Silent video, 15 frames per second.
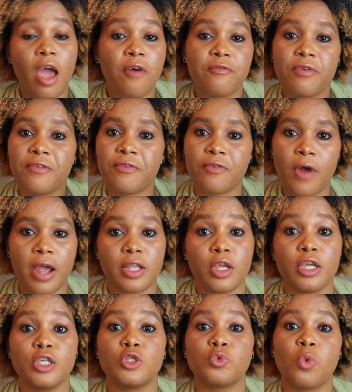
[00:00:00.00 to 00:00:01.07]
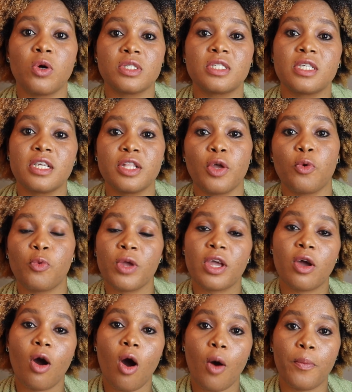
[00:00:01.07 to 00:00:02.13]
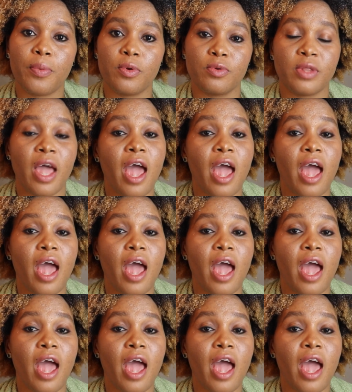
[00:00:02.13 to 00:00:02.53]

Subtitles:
Every Friday is once in a week upload.